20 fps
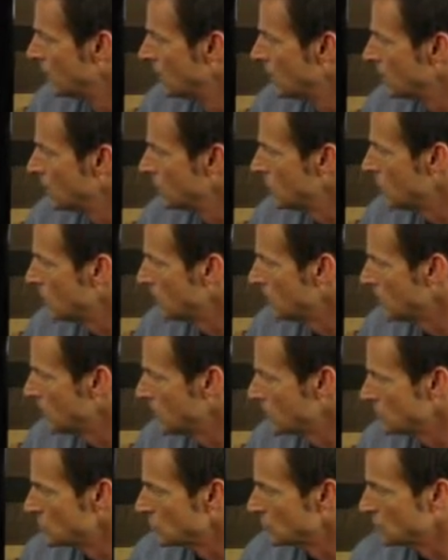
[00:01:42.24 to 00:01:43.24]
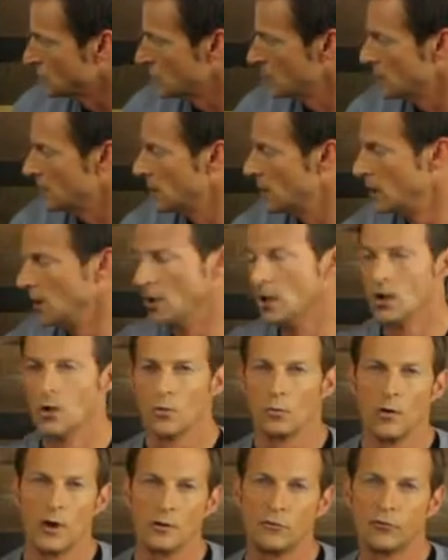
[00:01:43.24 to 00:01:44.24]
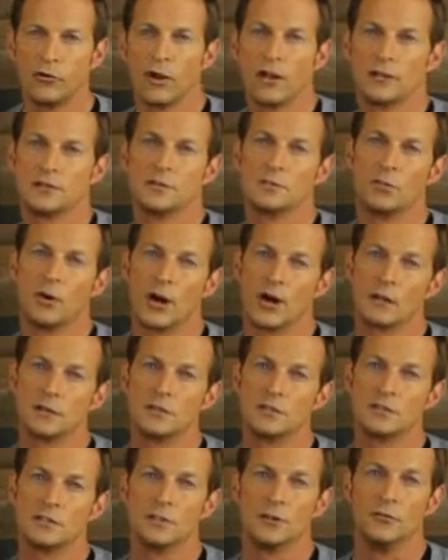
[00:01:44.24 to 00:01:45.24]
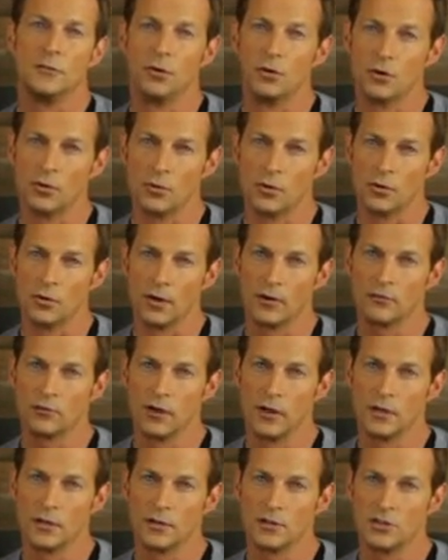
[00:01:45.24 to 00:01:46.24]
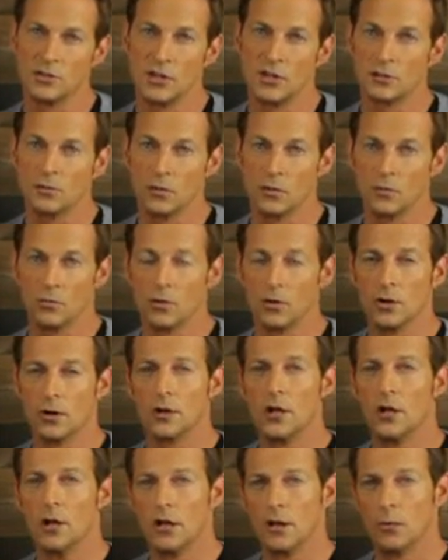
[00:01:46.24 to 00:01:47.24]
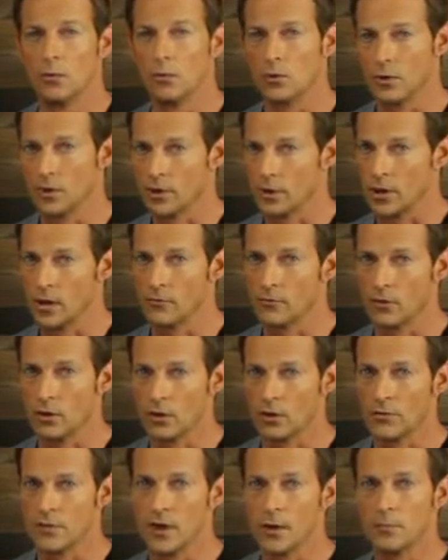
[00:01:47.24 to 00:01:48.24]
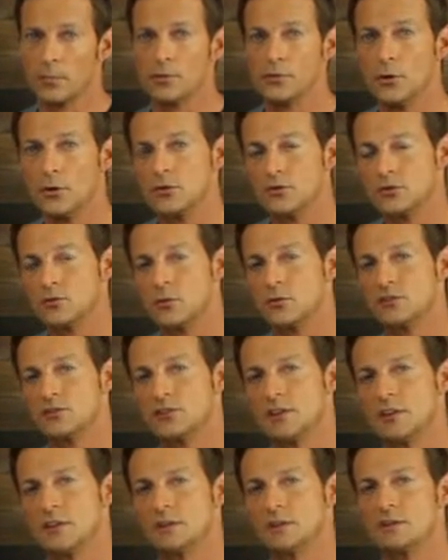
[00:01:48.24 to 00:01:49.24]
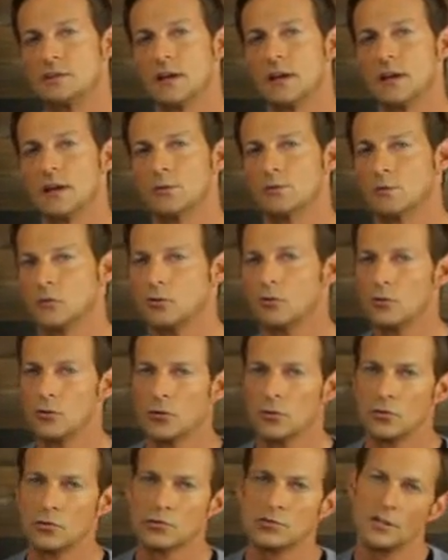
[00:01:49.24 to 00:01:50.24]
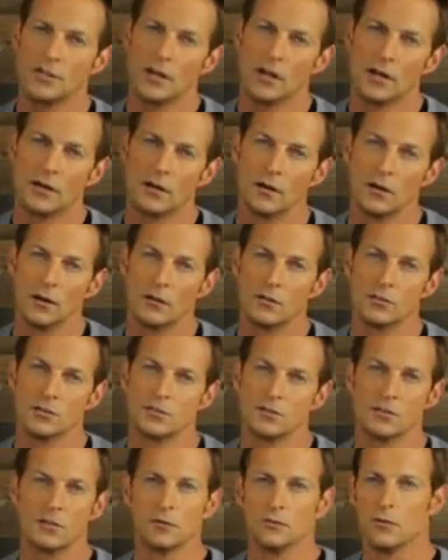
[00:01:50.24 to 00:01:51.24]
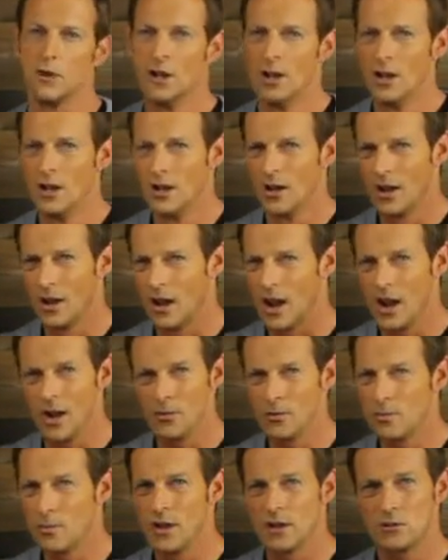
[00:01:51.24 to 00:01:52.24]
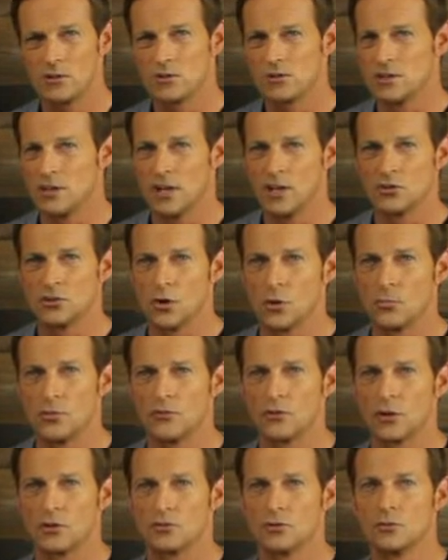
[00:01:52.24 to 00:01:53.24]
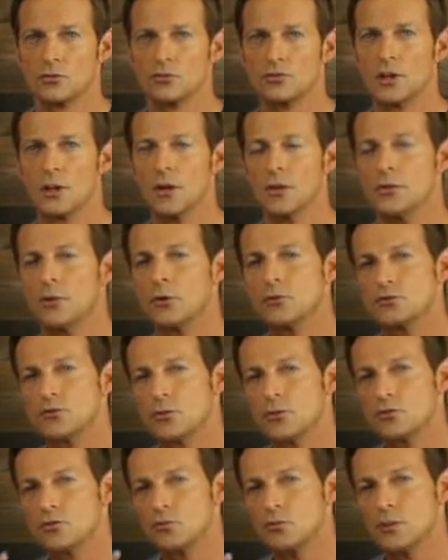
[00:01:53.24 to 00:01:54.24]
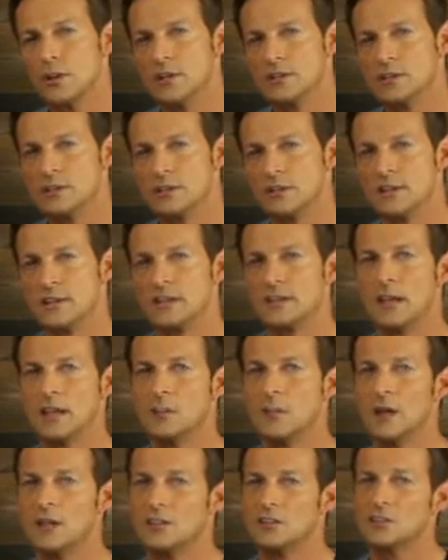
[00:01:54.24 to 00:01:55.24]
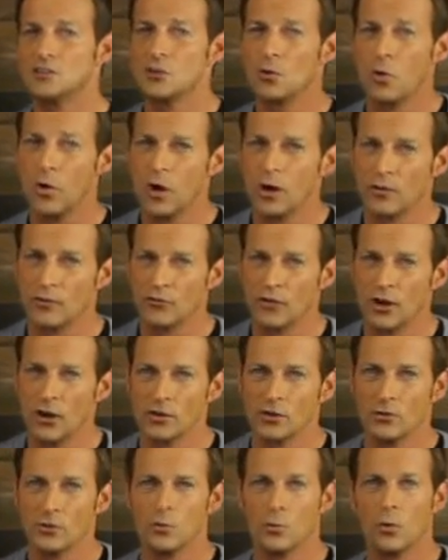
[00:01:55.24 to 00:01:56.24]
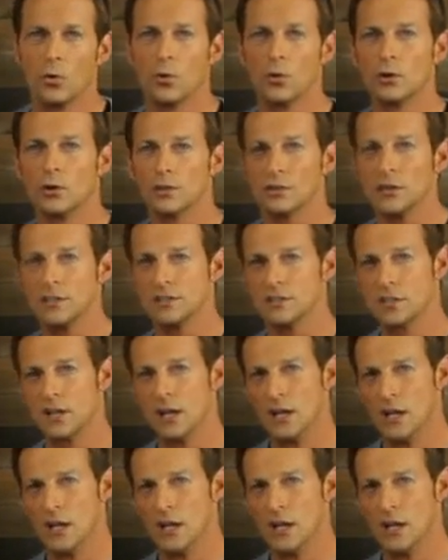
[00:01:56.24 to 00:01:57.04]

Okay, in Module 3, red flags in practice. If you don't know what a red flag is yet, don't worry. We're going to cover all of that. But those are those things that recruiters and headhunters and hiring managers and HR professionals, those are those reasons that they may disqualify you or at least